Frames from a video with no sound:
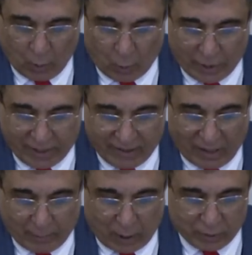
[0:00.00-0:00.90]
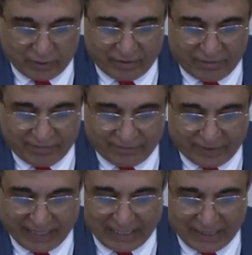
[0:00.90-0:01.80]
we read about
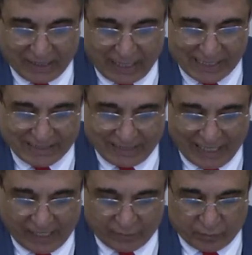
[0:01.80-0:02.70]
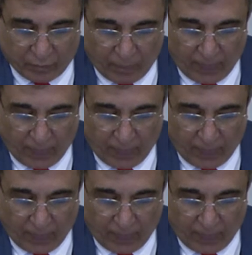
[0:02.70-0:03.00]
freeing a slave